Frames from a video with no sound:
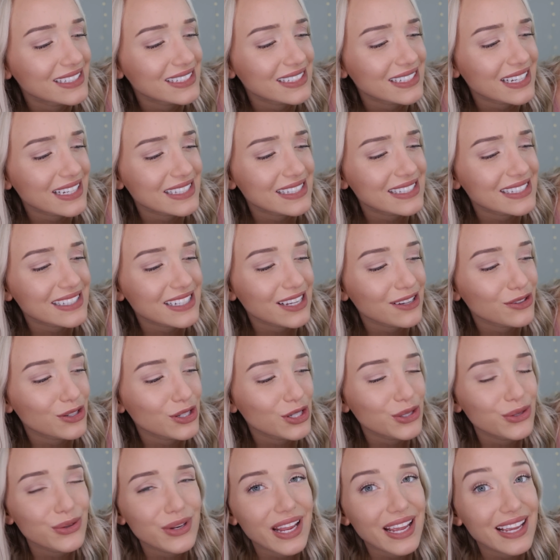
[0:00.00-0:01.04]
Doesn't sound
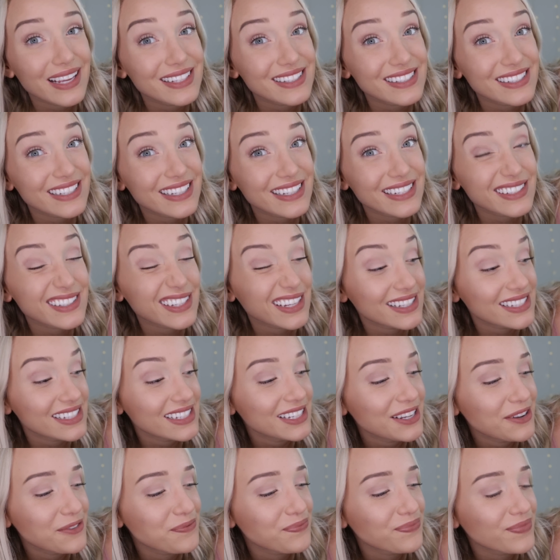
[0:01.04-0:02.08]
too tasty,
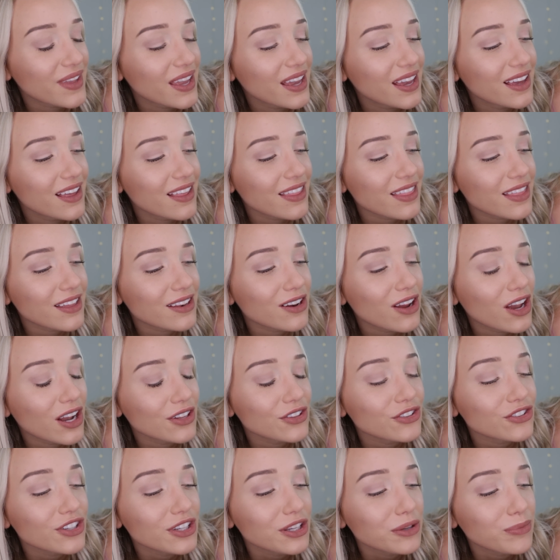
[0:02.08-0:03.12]
does it? The
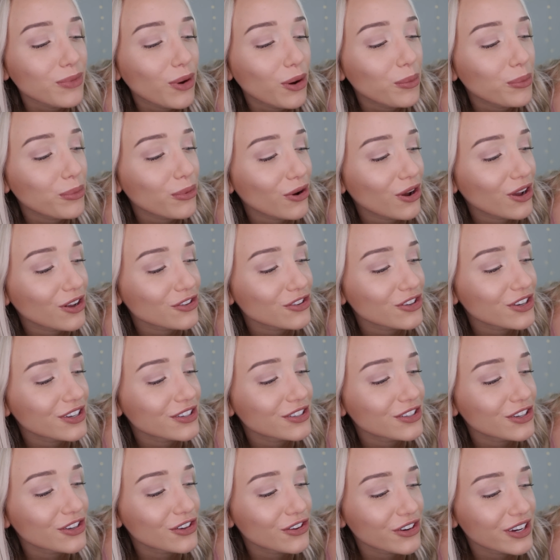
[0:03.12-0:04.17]
non-GMO
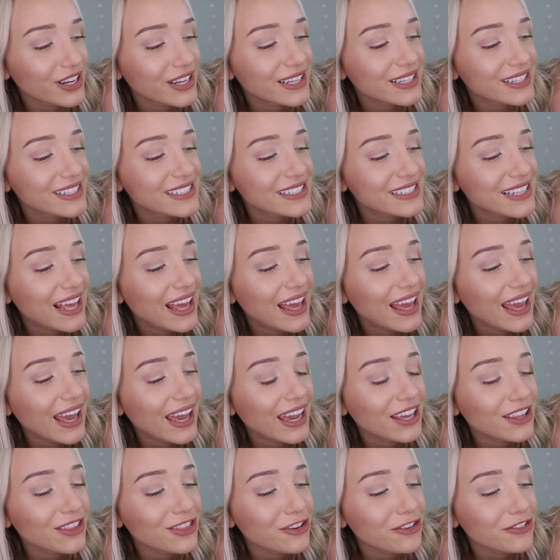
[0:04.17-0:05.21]
project agrees,
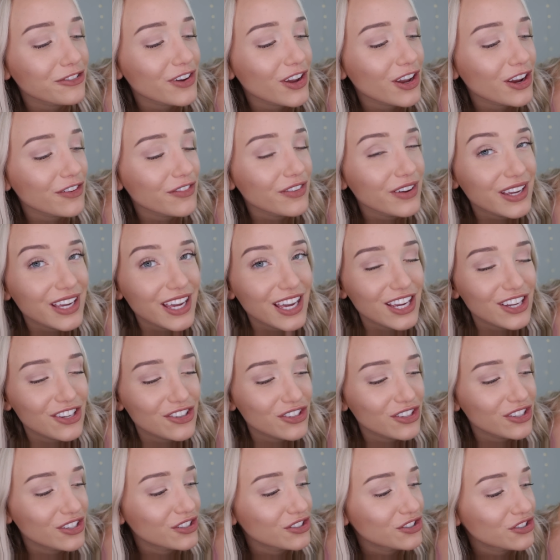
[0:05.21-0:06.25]
and their
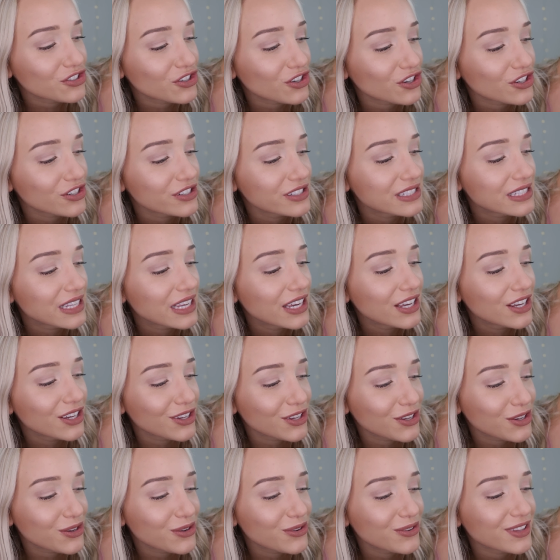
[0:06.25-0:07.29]
verification assures
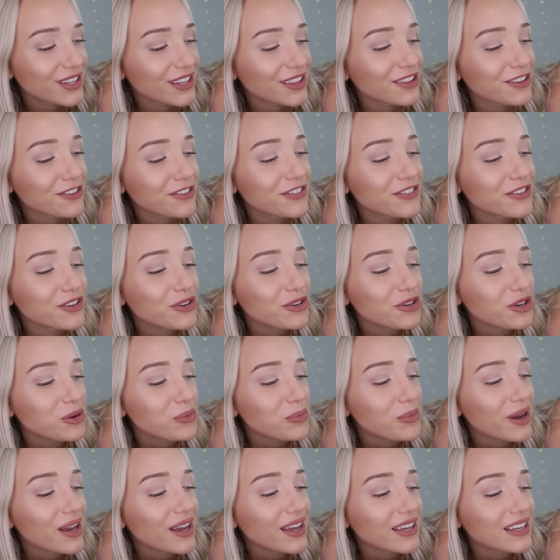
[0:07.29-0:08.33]
you that the food you're
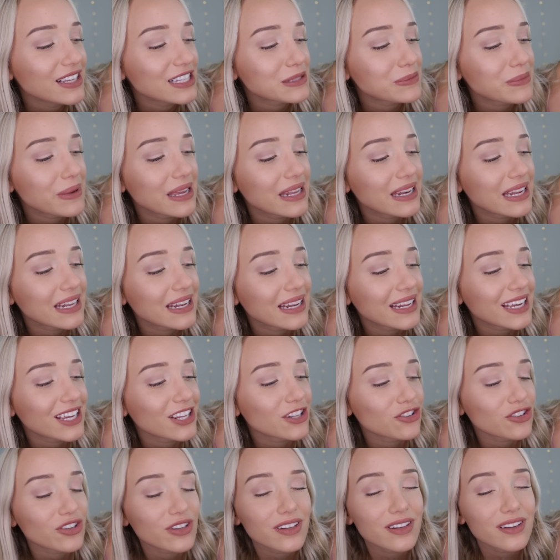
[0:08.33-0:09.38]
buying is made in a
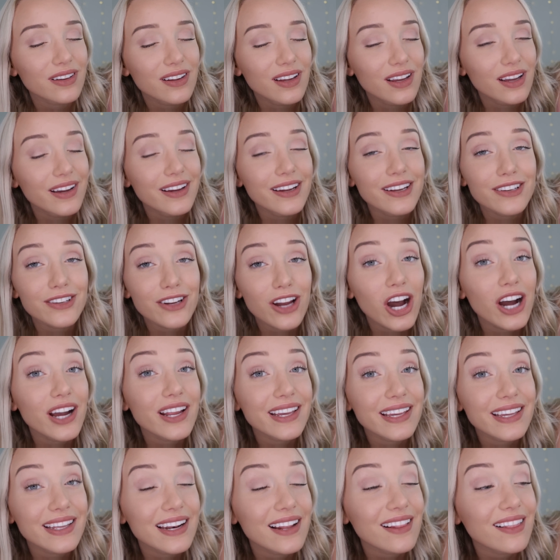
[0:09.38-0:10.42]
kitchen, not
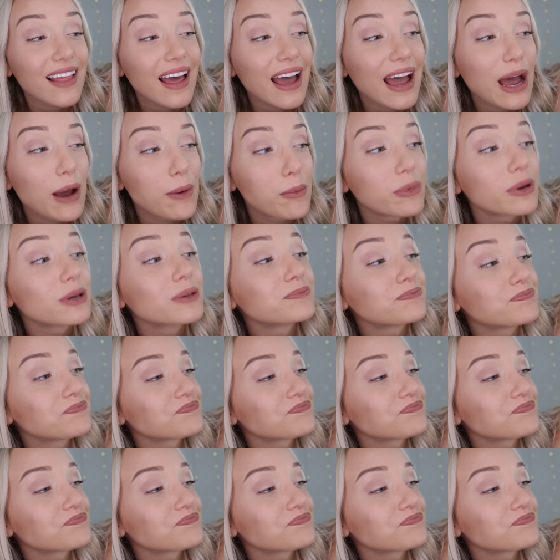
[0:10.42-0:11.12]
in a lab.